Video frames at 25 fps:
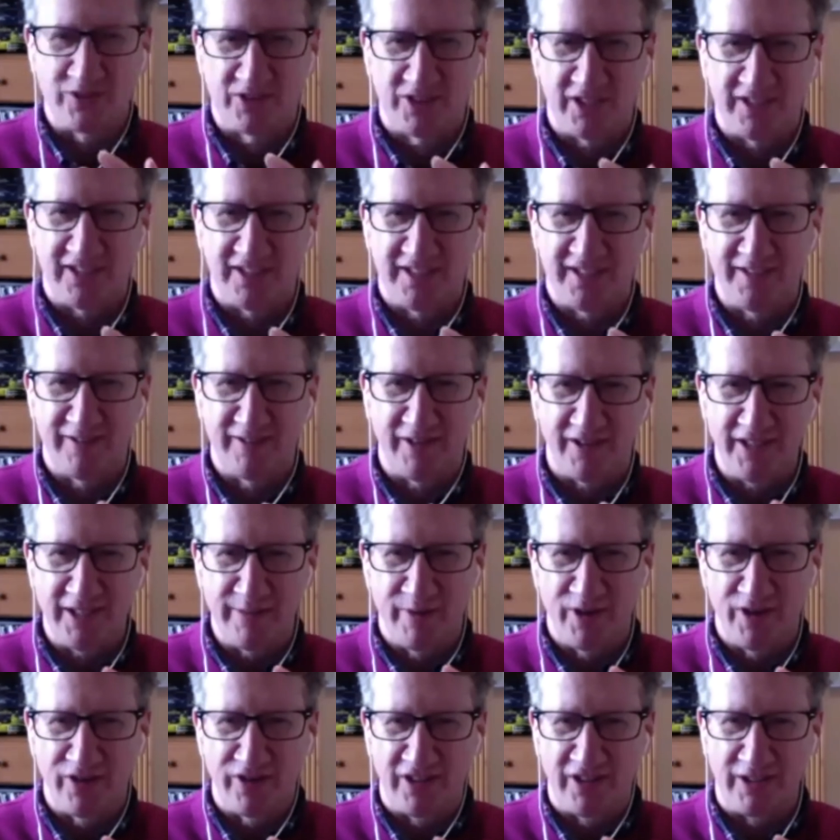the
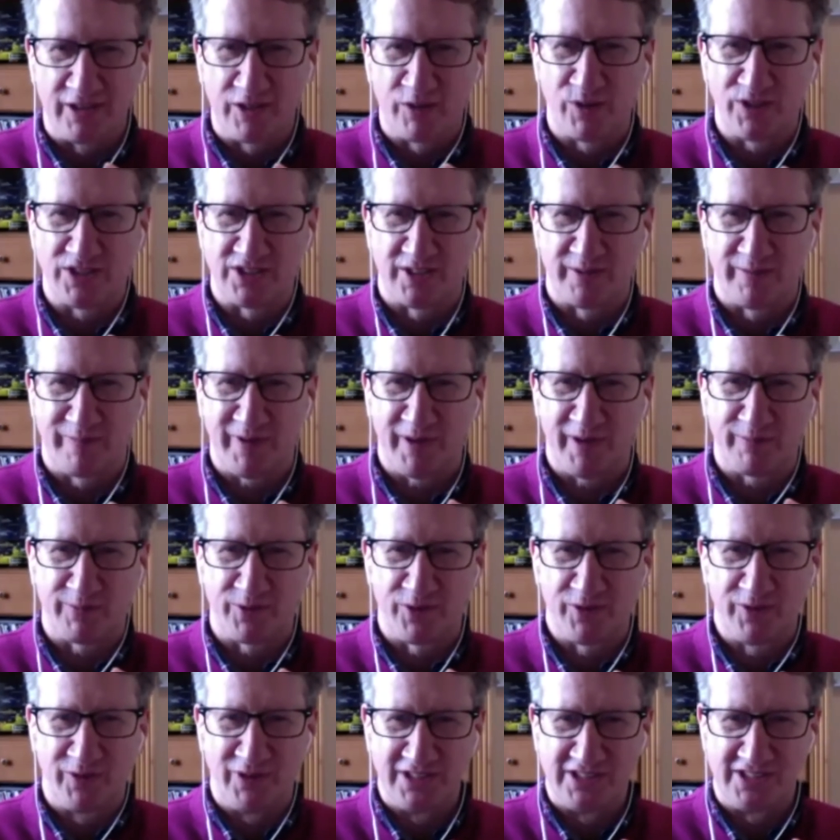morning, the quiz, pop
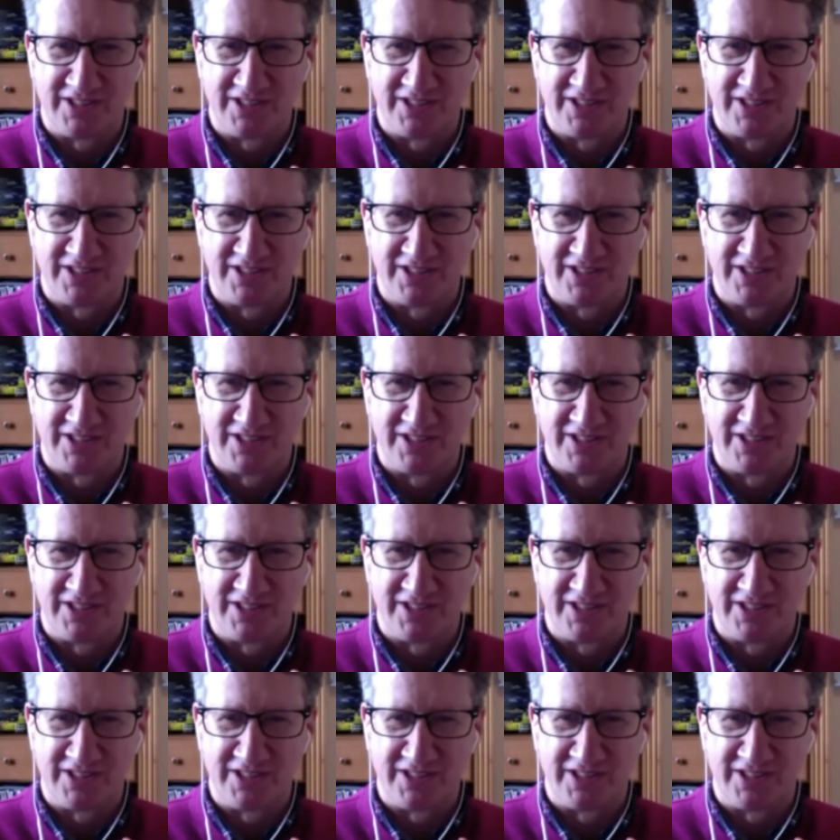quiz.